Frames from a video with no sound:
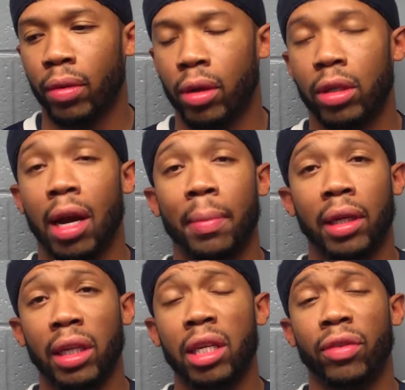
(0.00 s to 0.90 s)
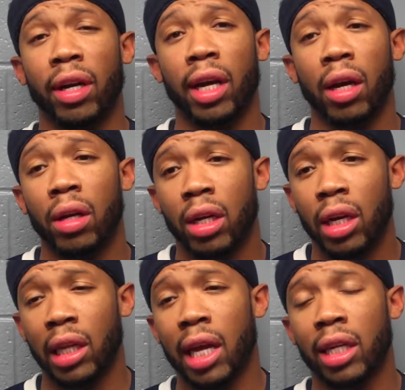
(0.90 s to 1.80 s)
They're a dominant league right
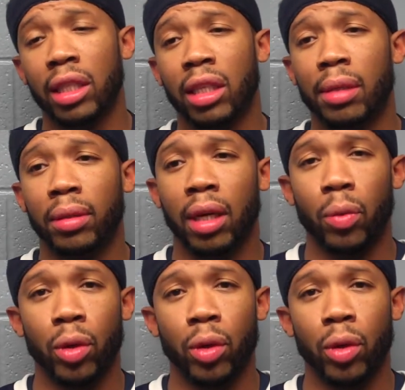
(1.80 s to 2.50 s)
now. A lot of the teams that